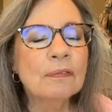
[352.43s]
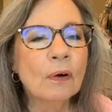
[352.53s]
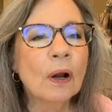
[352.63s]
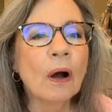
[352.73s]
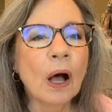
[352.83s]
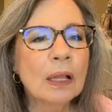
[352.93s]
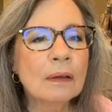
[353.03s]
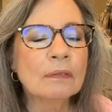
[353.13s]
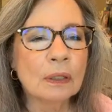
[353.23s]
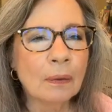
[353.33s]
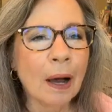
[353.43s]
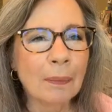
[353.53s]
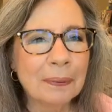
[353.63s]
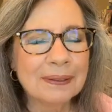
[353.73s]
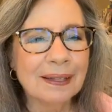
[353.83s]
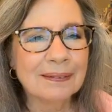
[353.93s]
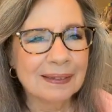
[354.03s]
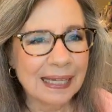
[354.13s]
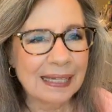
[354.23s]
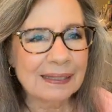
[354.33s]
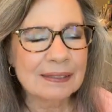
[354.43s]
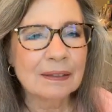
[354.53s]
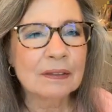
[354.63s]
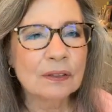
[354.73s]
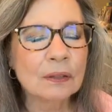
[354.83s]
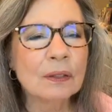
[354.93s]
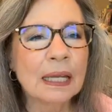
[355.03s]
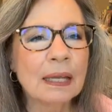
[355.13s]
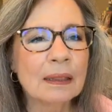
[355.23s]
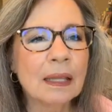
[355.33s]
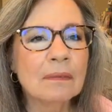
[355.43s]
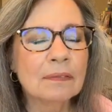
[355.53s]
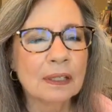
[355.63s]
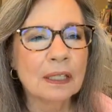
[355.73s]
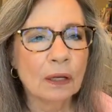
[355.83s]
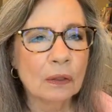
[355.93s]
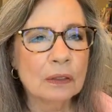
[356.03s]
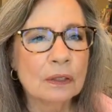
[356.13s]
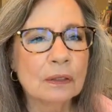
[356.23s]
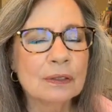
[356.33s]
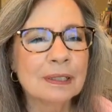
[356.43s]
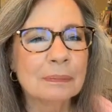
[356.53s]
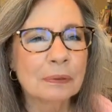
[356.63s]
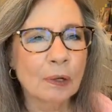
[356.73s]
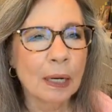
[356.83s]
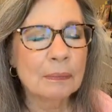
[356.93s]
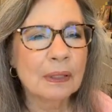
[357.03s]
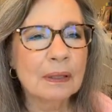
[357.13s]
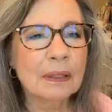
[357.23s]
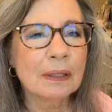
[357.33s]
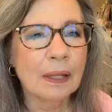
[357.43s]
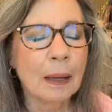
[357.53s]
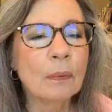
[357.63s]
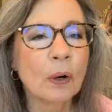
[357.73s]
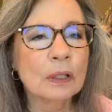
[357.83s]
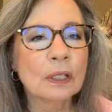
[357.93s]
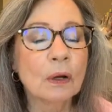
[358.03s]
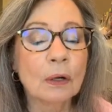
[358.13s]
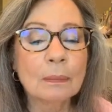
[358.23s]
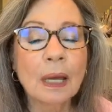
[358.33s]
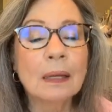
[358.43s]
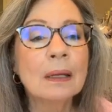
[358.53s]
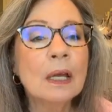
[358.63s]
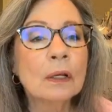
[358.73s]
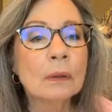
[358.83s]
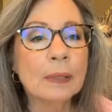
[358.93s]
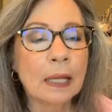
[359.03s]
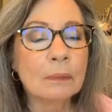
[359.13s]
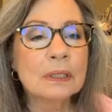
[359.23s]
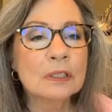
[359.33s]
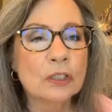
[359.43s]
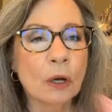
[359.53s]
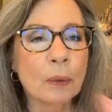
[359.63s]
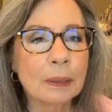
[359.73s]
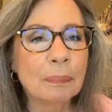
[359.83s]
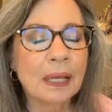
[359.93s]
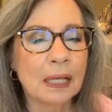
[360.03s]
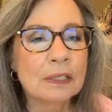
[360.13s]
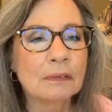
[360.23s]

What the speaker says: For all of you, I'll put the links in the video to subscribe to the club or to go to my Create with Joey page.